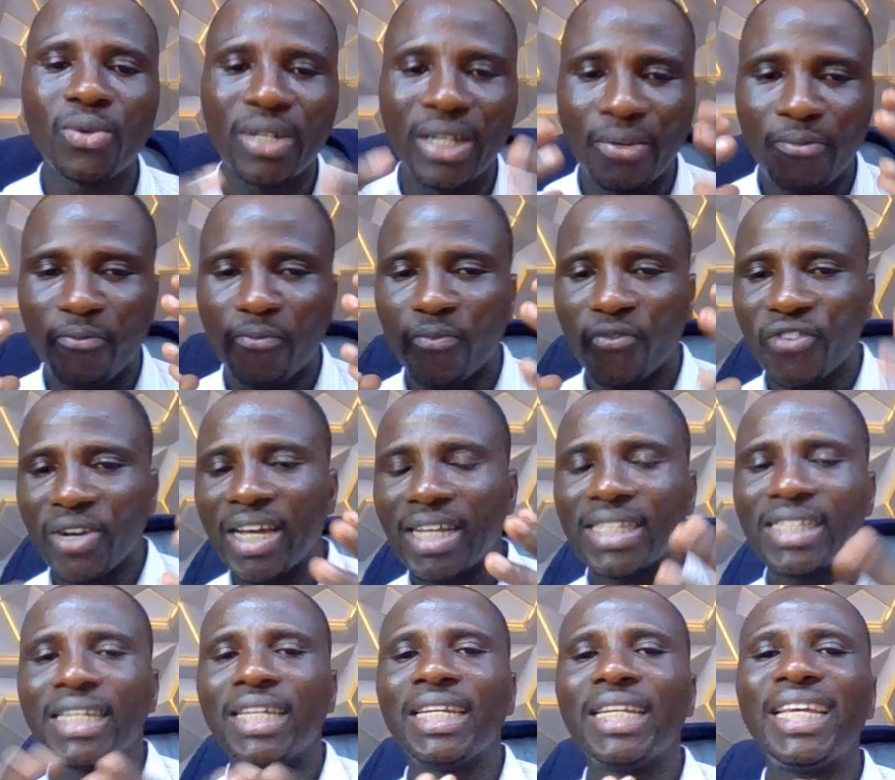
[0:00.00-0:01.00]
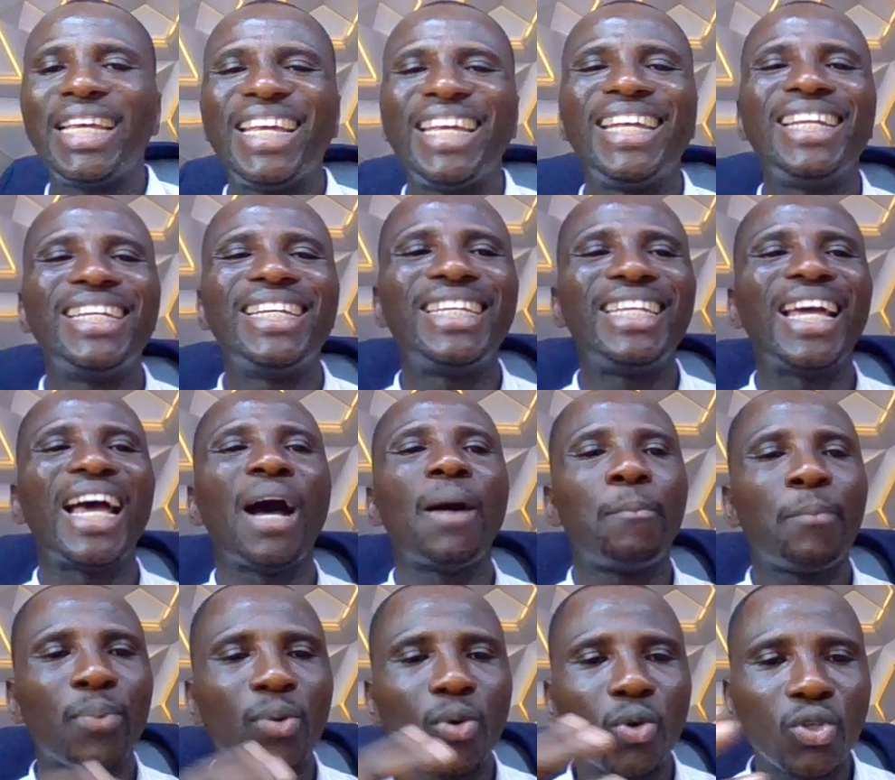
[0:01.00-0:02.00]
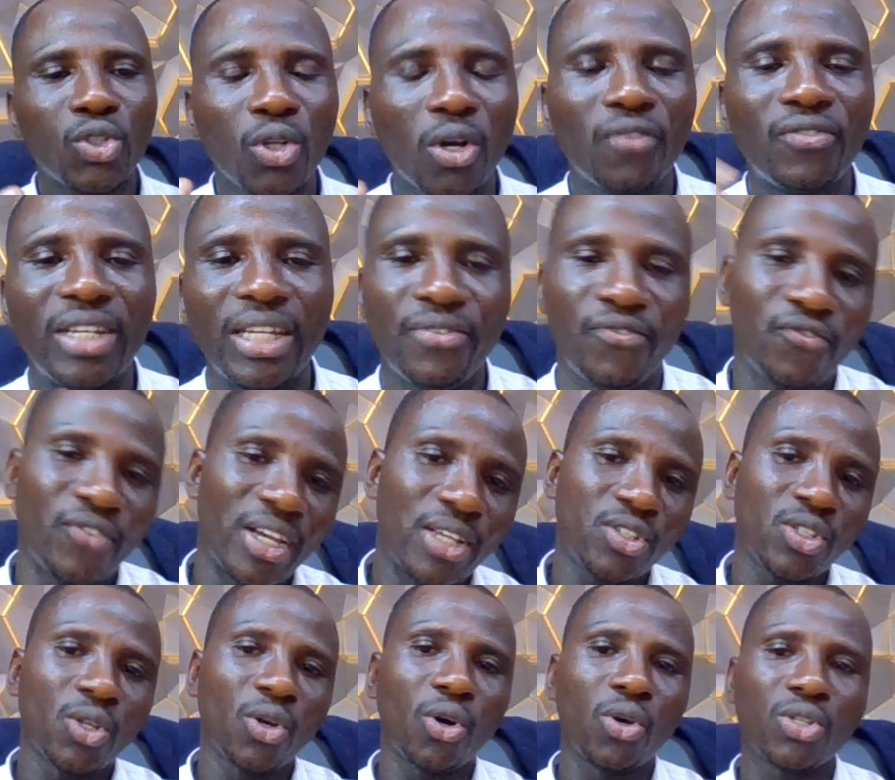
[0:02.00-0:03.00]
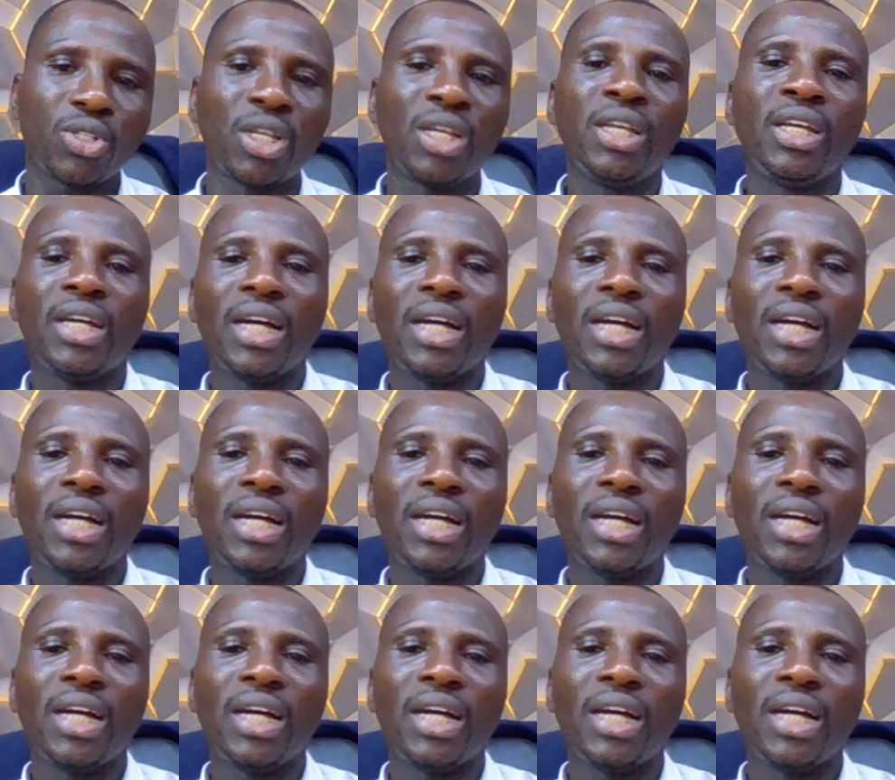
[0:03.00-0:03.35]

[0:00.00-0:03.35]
reflecting in the approach of the investors